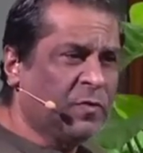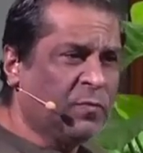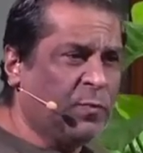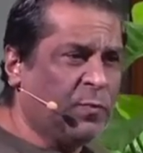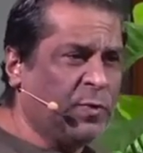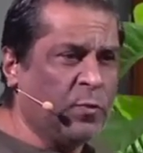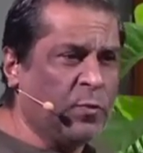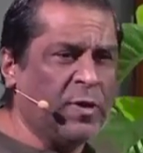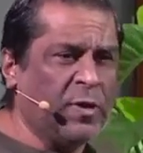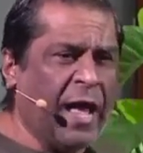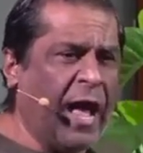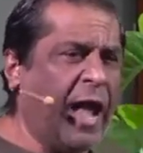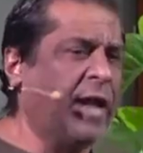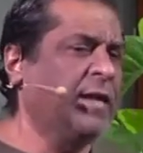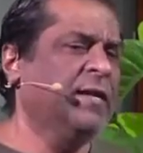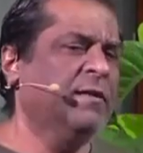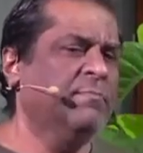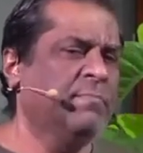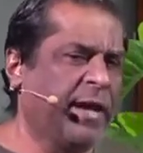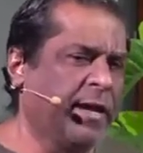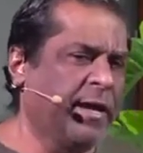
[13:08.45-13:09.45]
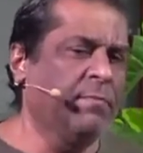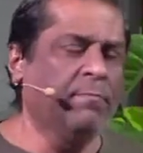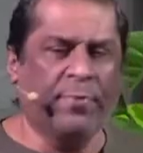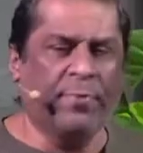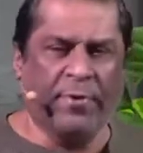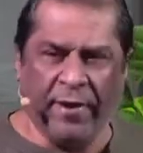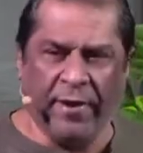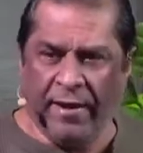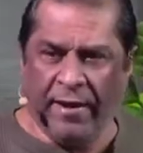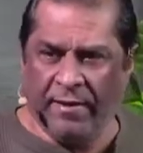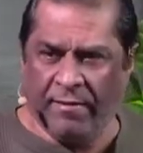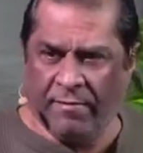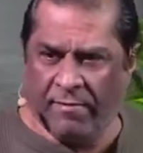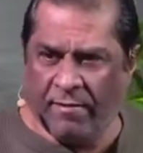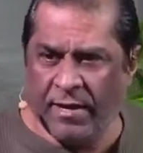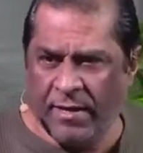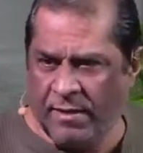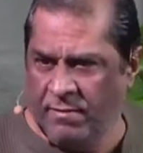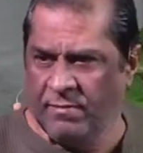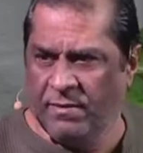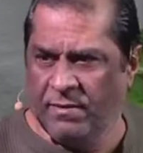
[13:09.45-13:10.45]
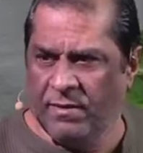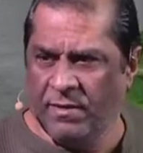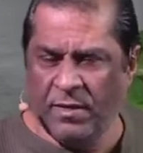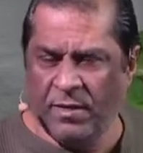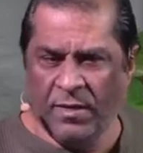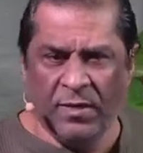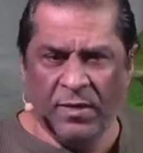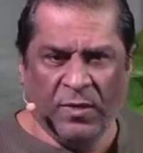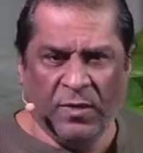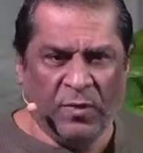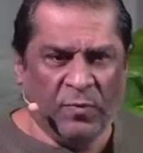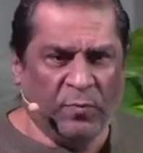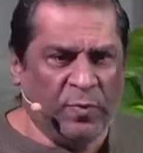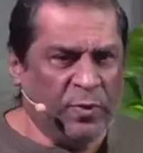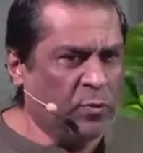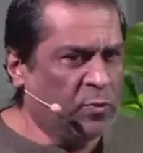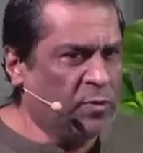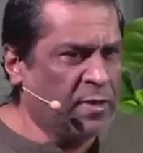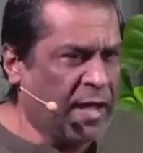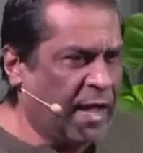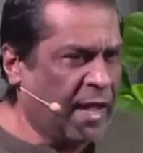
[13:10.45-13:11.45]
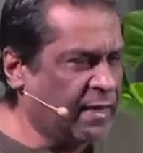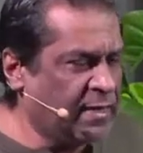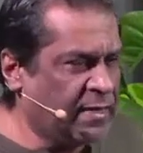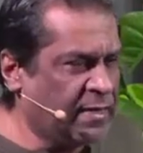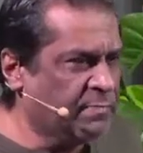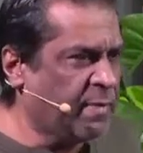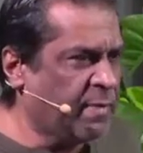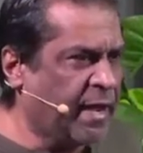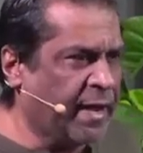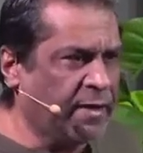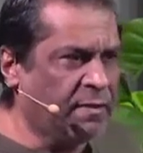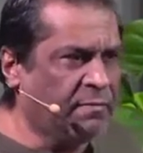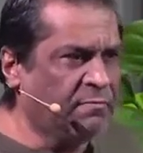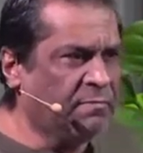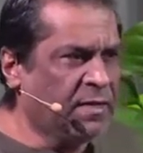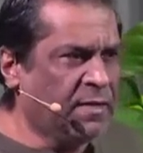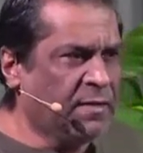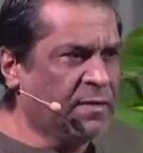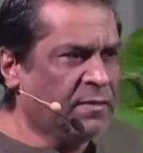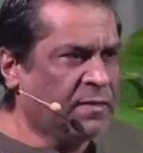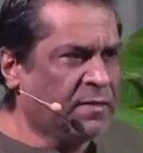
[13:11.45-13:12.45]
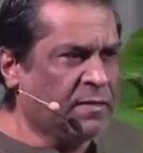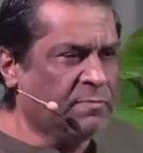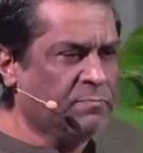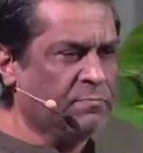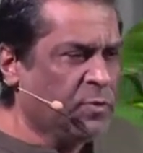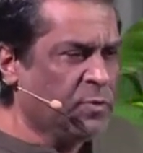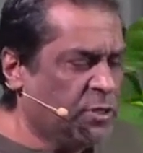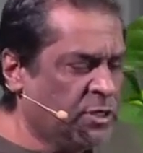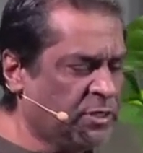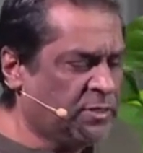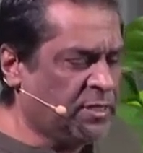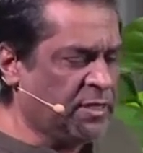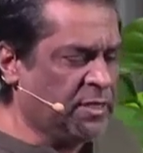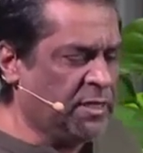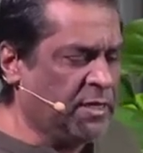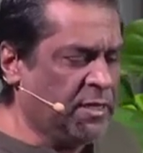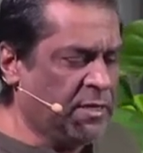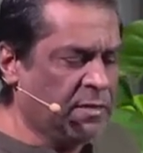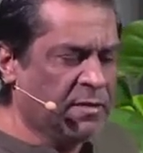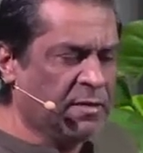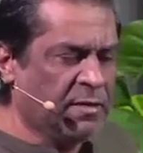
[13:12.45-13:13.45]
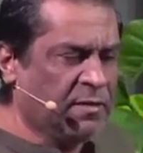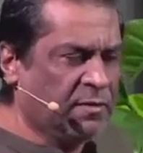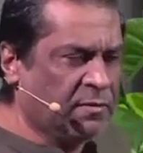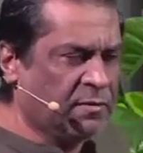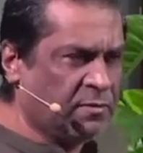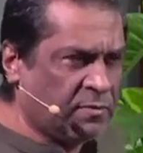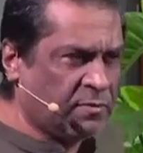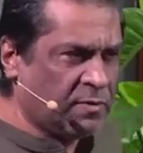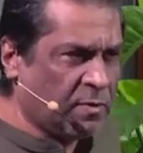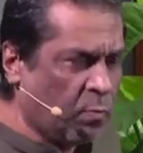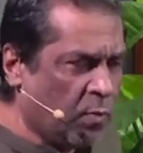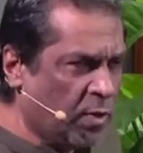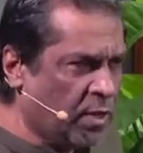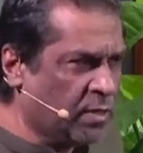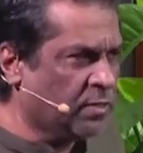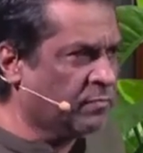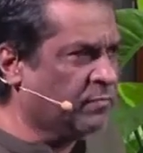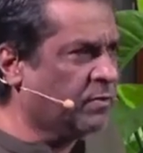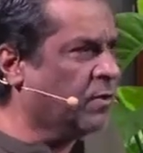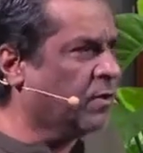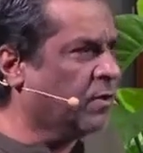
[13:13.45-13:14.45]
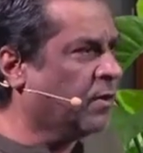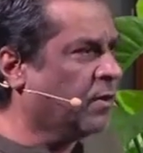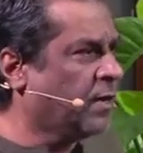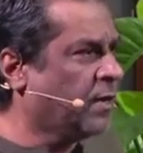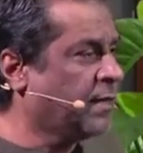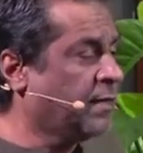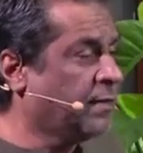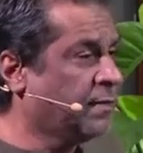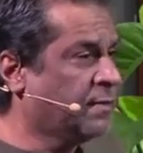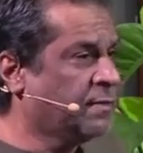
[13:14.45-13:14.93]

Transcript: We don't undermine prayer, right? We don't undermine community, the Word of God.